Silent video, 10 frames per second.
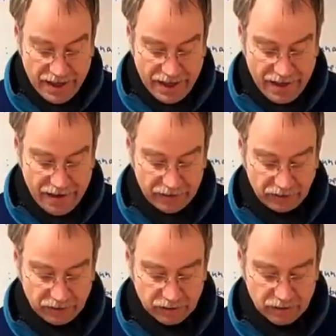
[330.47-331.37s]

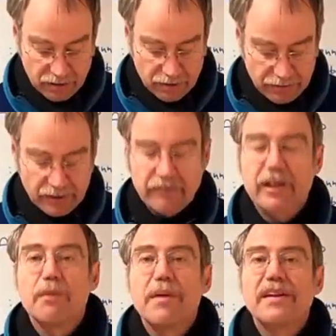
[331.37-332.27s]
and the
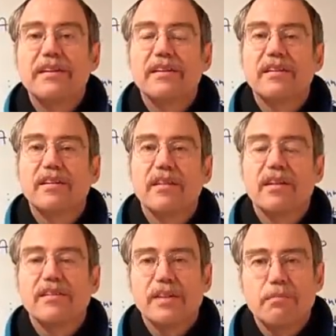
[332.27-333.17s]
recommended
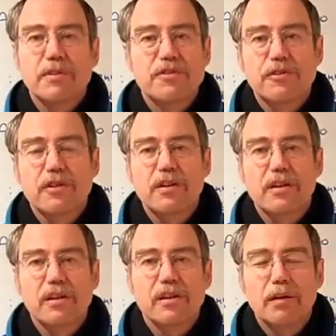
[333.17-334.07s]
temperature,